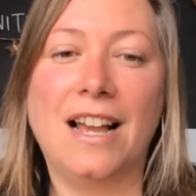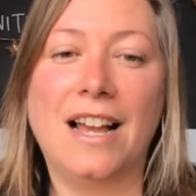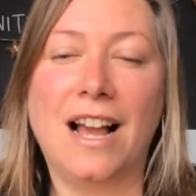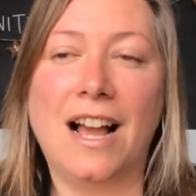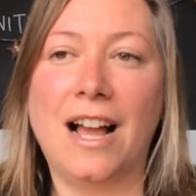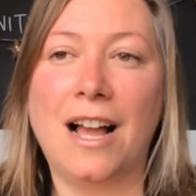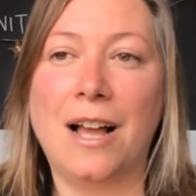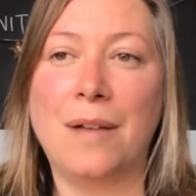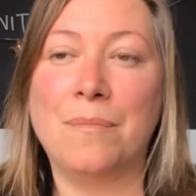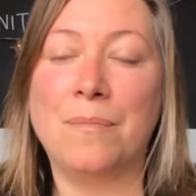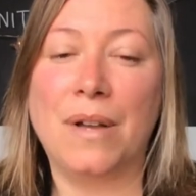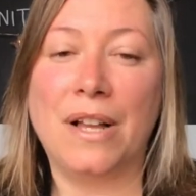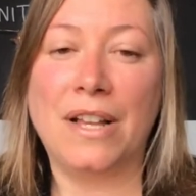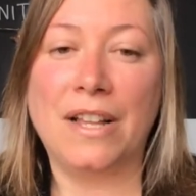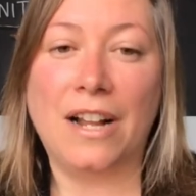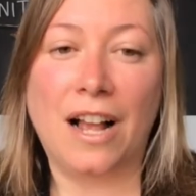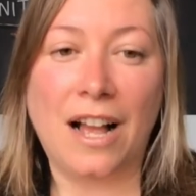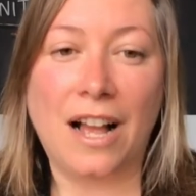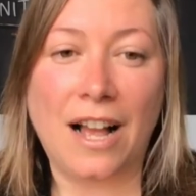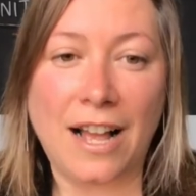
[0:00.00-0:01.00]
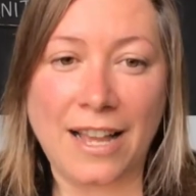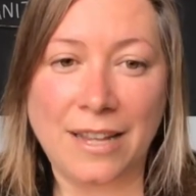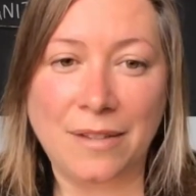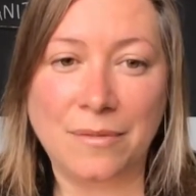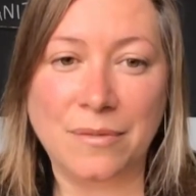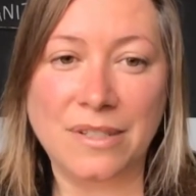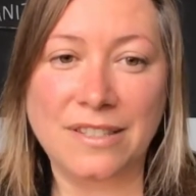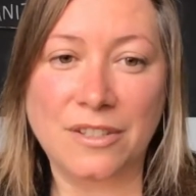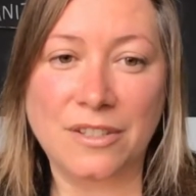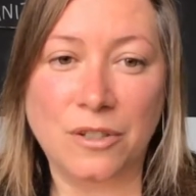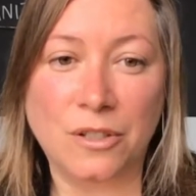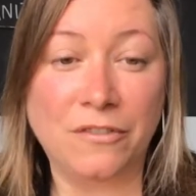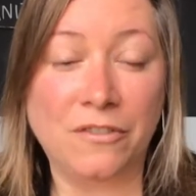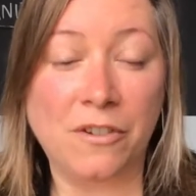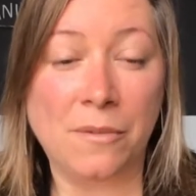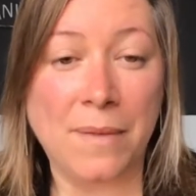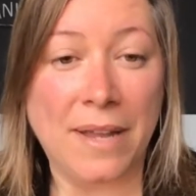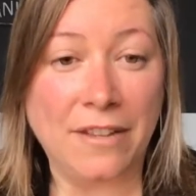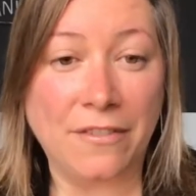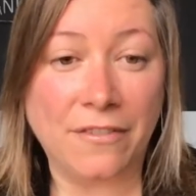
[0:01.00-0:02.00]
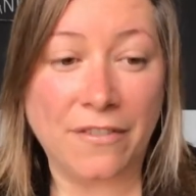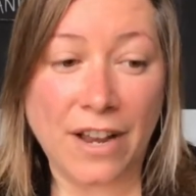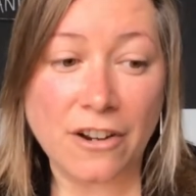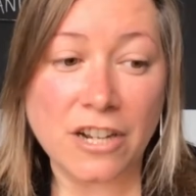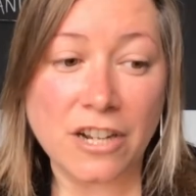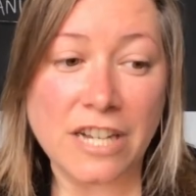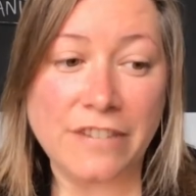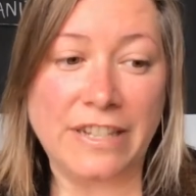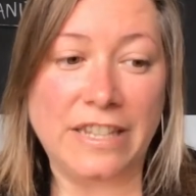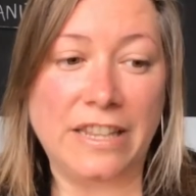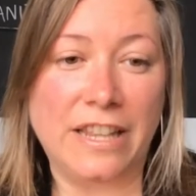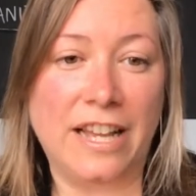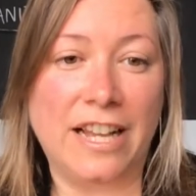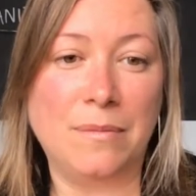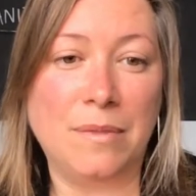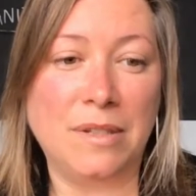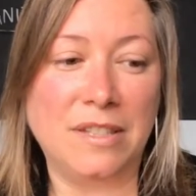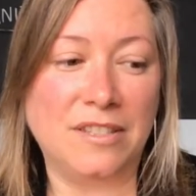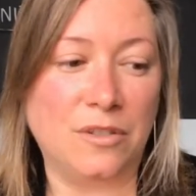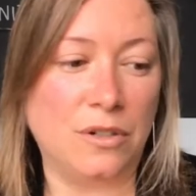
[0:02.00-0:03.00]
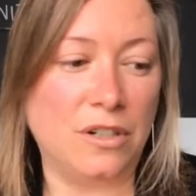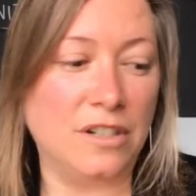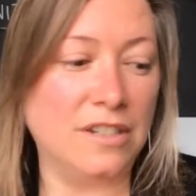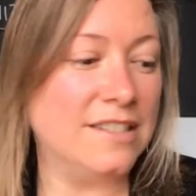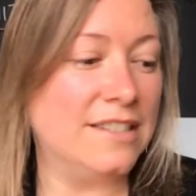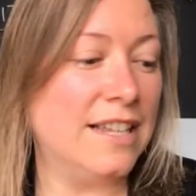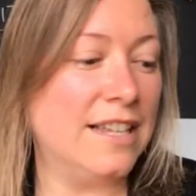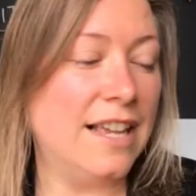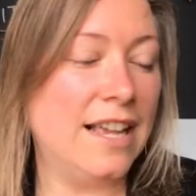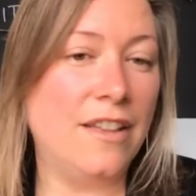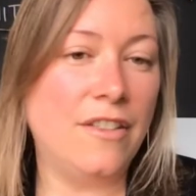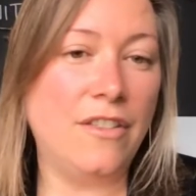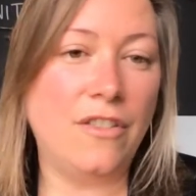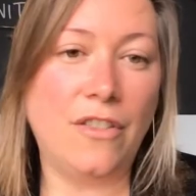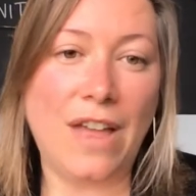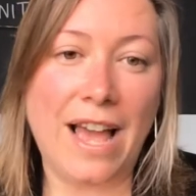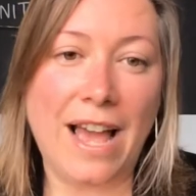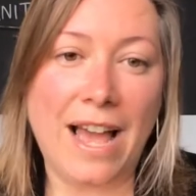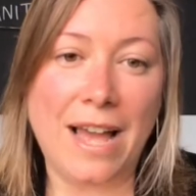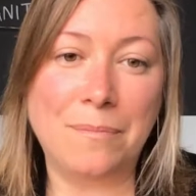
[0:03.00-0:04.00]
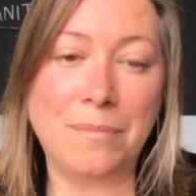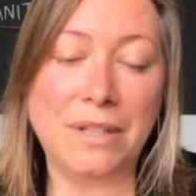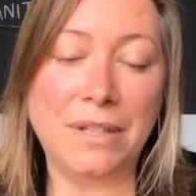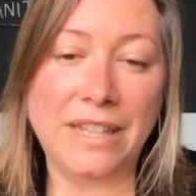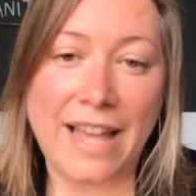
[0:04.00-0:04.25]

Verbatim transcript: But I was told from a very reliable source that